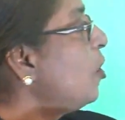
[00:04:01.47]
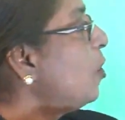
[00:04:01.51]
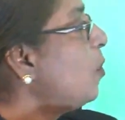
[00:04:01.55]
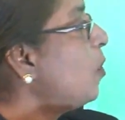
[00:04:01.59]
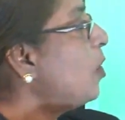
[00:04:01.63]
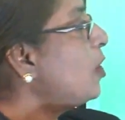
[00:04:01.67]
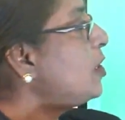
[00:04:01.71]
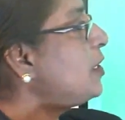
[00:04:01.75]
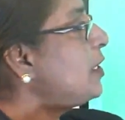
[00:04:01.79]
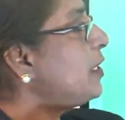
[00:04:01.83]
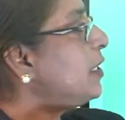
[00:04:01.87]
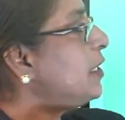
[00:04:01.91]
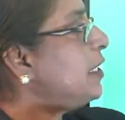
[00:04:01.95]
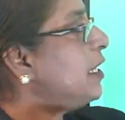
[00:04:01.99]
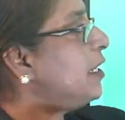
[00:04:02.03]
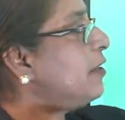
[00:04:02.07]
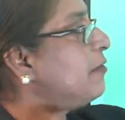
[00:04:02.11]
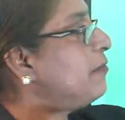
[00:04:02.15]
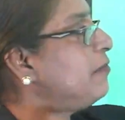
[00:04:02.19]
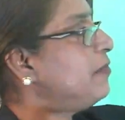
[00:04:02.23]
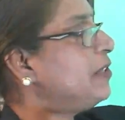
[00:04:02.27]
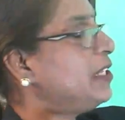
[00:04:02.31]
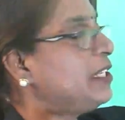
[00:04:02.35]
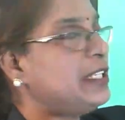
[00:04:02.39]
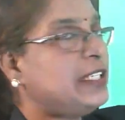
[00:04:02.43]
What a
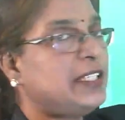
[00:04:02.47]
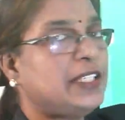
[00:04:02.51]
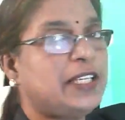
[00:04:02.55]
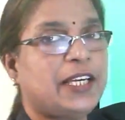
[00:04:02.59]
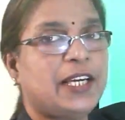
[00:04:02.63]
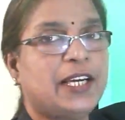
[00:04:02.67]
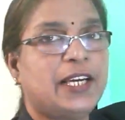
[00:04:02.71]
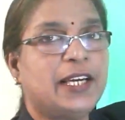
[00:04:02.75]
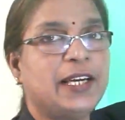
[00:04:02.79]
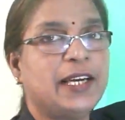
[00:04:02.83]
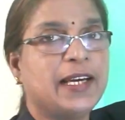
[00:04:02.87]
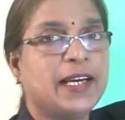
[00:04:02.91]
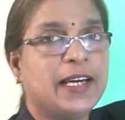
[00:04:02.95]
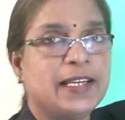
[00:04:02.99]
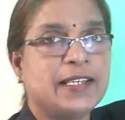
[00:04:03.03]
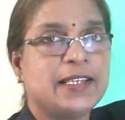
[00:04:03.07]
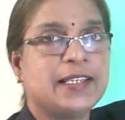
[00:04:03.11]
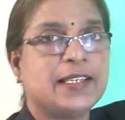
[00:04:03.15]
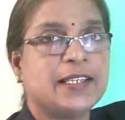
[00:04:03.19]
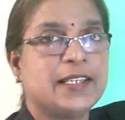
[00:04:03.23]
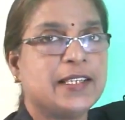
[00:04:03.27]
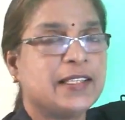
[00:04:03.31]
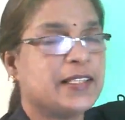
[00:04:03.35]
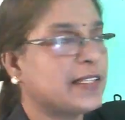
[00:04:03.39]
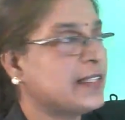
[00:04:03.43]
lovely day it
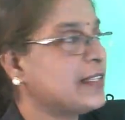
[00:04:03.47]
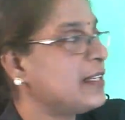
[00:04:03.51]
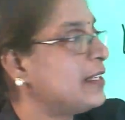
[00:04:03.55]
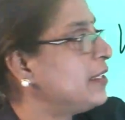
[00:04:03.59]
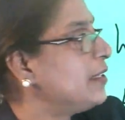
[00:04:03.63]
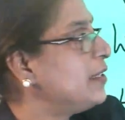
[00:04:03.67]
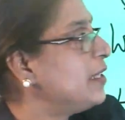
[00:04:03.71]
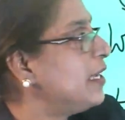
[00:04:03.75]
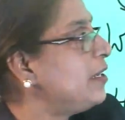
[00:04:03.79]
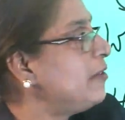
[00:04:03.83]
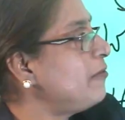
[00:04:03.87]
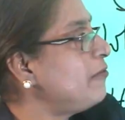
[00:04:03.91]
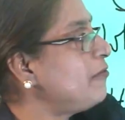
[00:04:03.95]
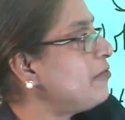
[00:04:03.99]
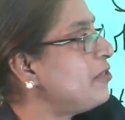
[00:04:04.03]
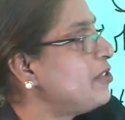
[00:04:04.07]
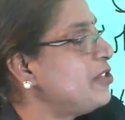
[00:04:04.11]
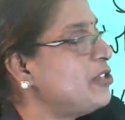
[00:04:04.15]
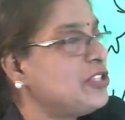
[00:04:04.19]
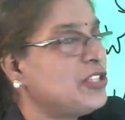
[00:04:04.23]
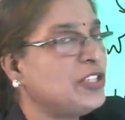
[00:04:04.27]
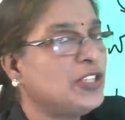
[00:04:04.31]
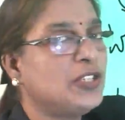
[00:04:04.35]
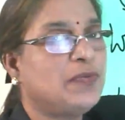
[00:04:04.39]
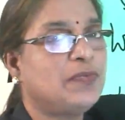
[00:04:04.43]
is. Then
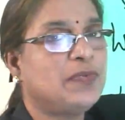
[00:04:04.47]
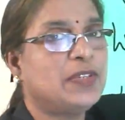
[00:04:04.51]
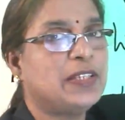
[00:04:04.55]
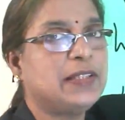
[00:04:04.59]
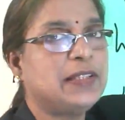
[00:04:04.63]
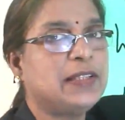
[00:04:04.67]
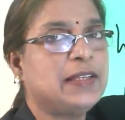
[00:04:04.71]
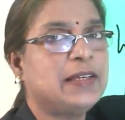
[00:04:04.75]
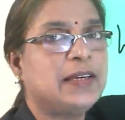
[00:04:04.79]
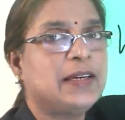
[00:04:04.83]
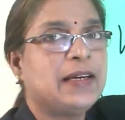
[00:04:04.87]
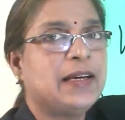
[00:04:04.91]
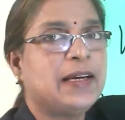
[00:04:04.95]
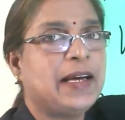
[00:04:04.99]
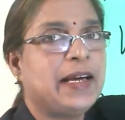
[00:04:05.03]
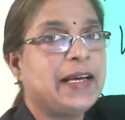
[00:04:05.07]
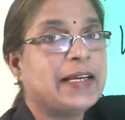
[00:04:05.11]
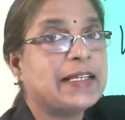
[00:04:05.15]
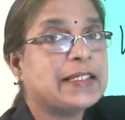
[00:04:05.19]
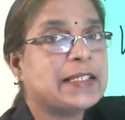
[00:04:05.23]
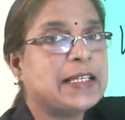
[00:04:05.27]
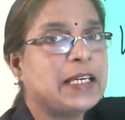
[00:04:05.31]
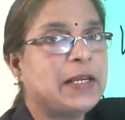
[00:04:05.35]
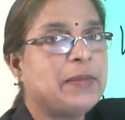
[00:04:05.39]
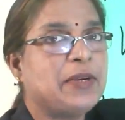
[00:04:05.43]
finish it with
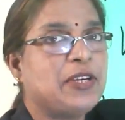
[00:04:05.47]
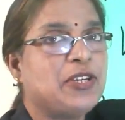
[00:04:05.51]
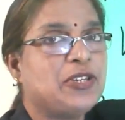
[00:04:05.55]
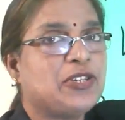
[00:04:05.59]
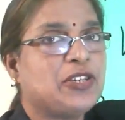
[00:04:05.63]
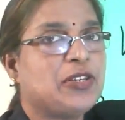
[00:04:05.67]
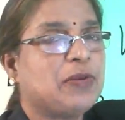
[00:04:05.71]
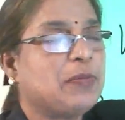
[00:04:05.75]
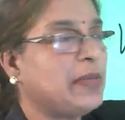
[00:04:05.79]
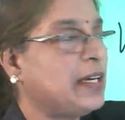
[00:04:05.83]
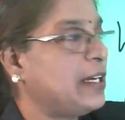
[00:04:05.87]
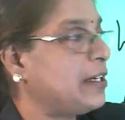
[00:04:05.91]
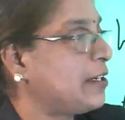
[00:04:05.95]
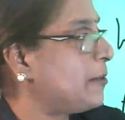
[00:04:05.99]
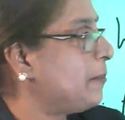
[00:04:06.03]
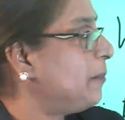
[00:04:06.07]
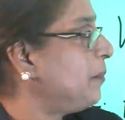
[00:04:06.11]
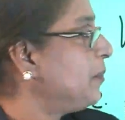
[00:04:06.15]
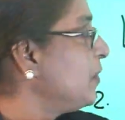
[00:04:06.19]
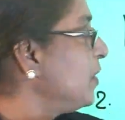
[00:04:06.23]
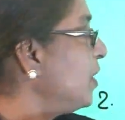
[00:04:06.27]
exclamation mark.